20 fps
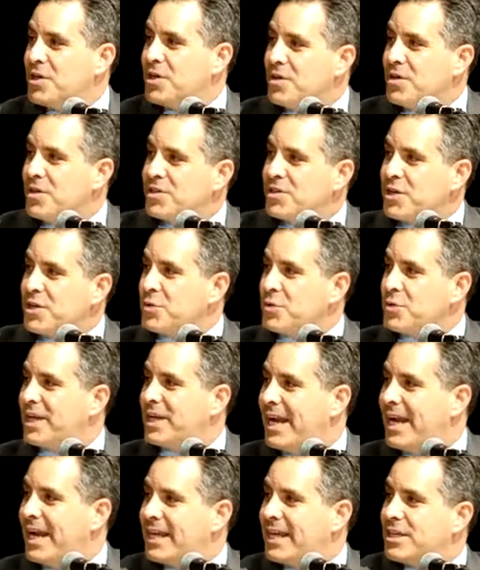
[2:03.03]
To the Central
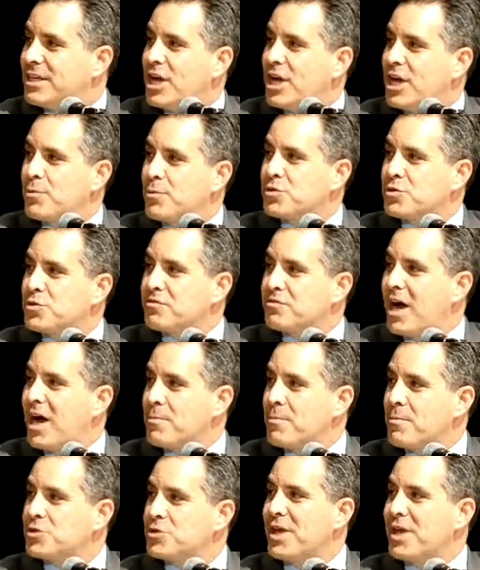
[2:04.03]
Connecticut Chambers of
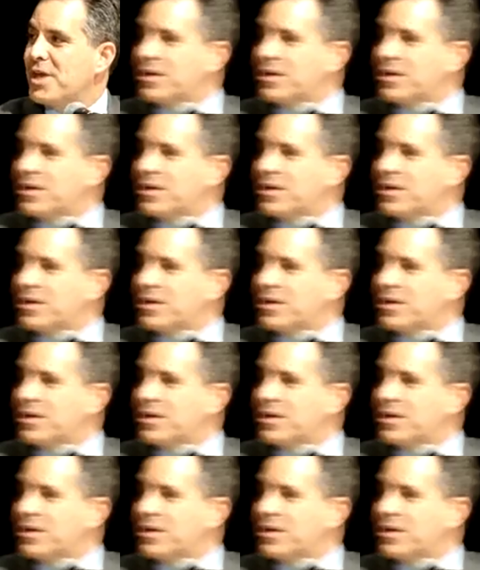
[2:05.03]
Commerce,